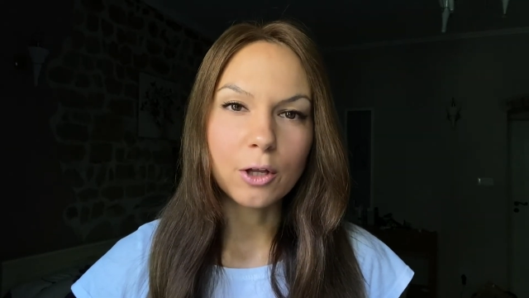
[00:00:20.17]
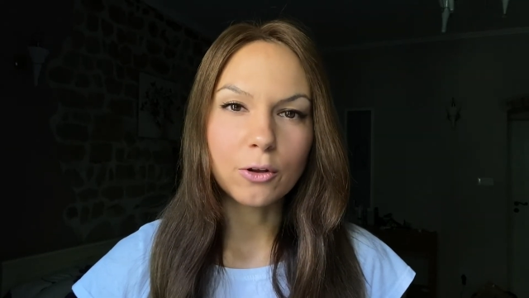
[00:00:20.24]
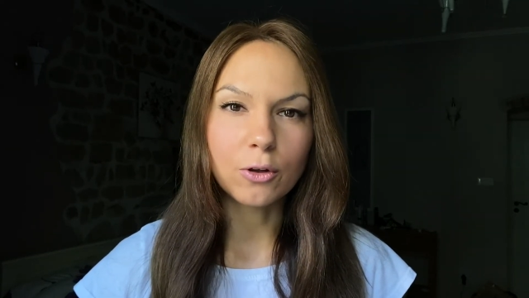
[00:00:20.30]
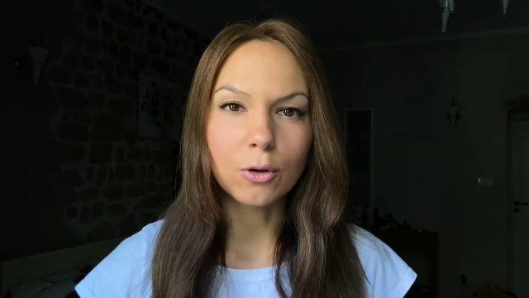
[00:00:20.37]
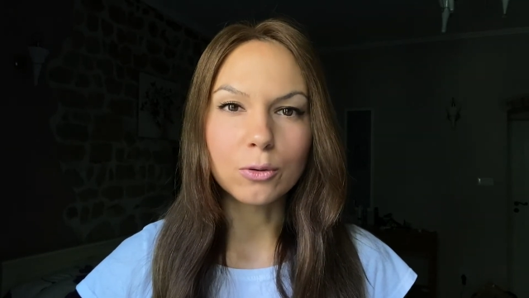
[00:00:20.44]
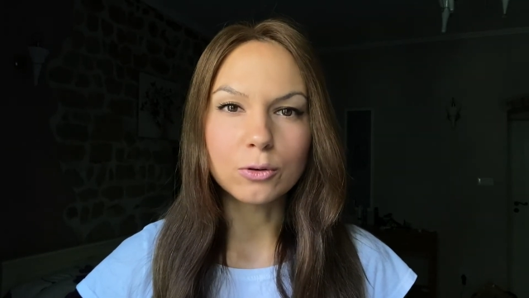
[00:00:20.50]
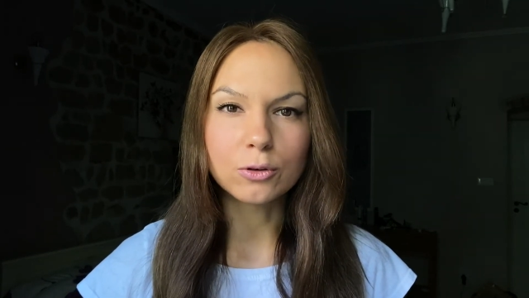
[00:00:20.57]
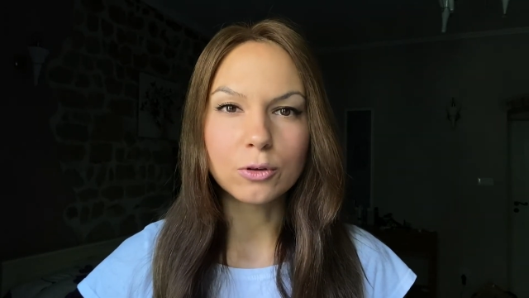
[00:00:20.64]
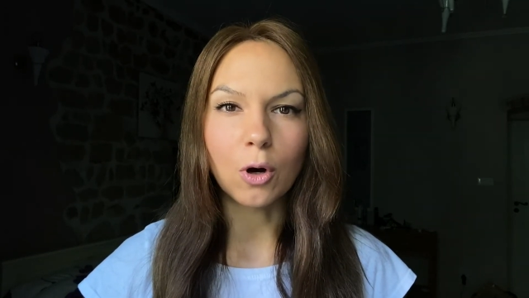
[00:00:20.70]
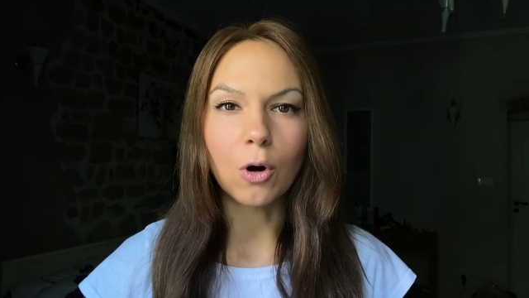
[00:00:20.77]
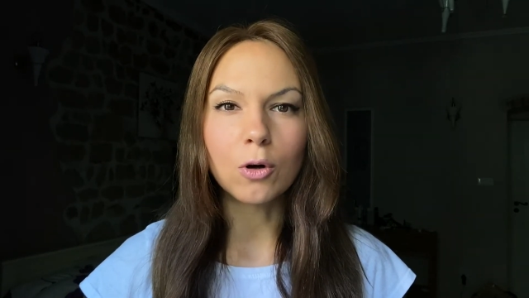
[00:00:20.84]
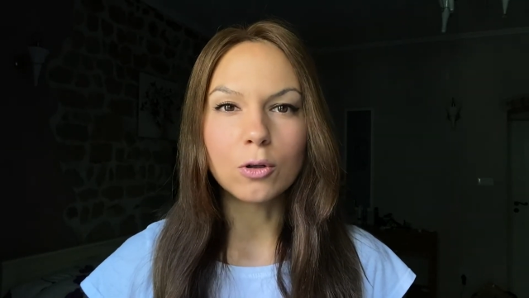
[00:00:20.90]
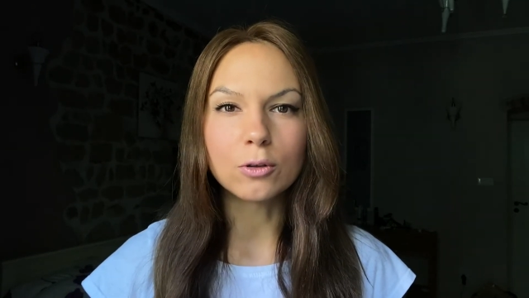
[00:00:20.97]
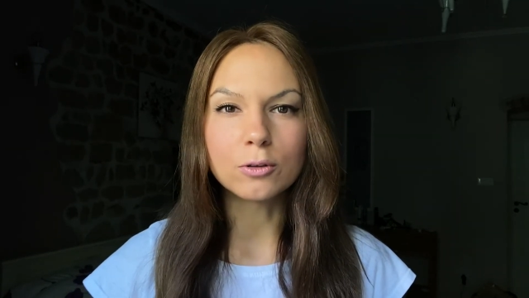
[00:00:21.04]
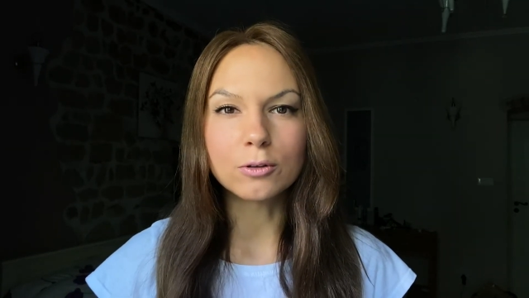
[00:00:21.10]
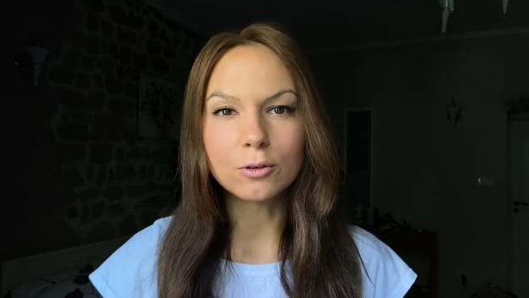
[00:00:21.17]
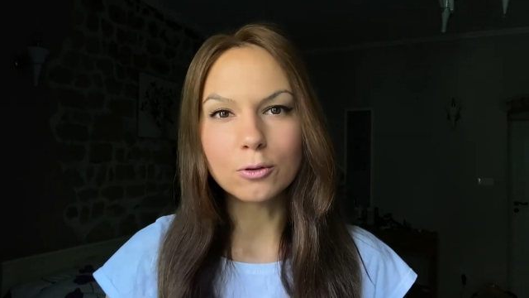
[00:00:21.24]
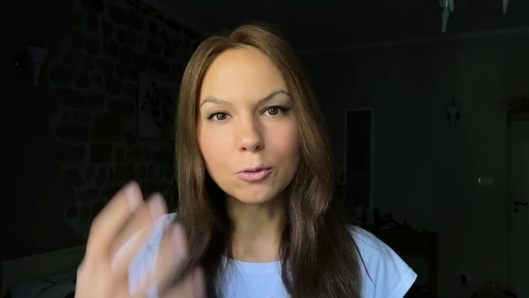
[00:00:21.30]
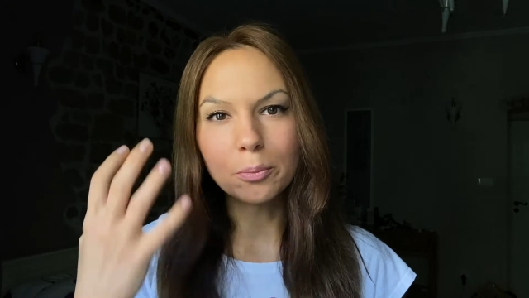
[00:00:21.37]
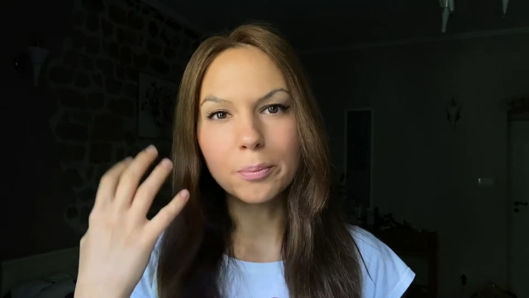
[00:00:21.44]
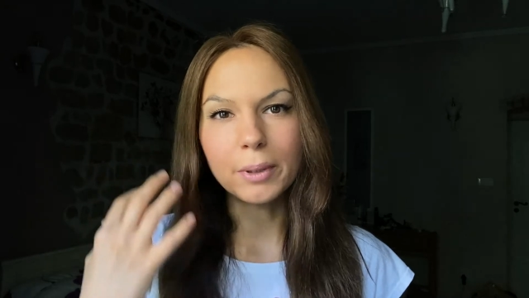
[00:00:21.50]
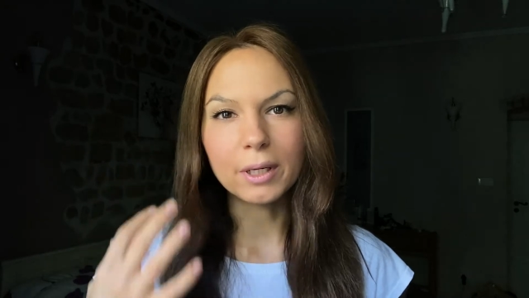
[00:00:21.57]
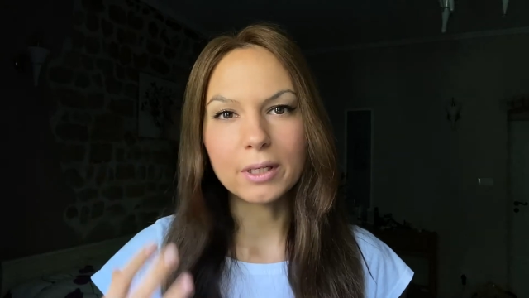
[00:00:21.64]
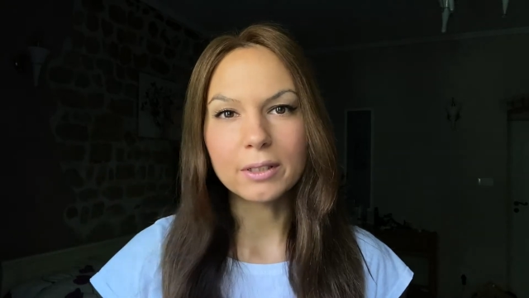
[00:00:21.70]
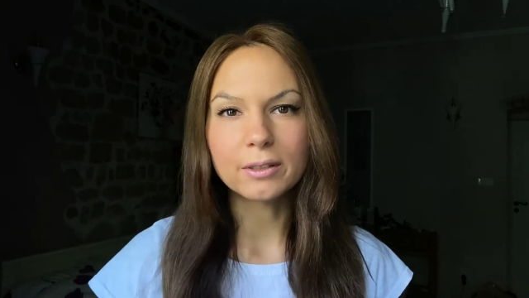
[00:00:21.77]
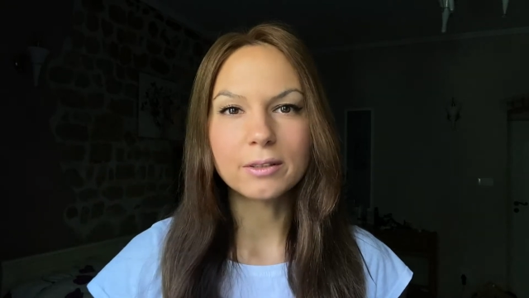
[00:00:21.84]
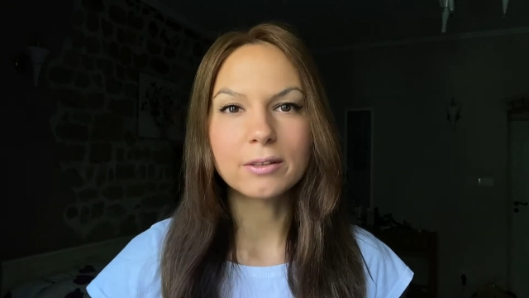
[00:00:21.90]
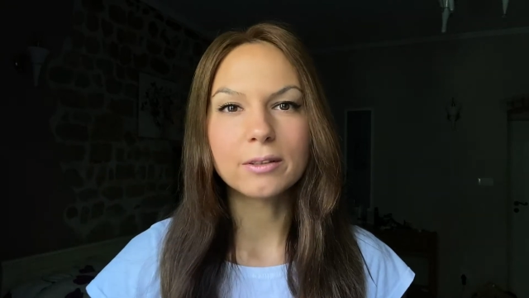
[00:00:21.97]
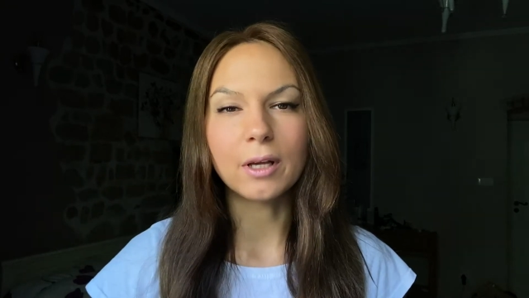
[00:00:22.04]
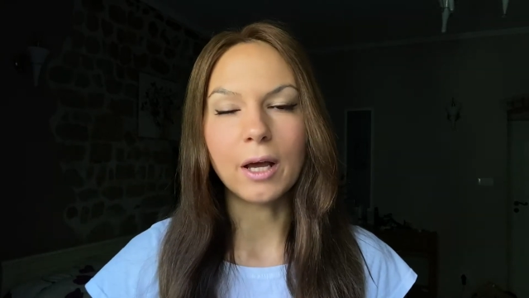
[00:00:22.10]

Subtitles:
those old toupees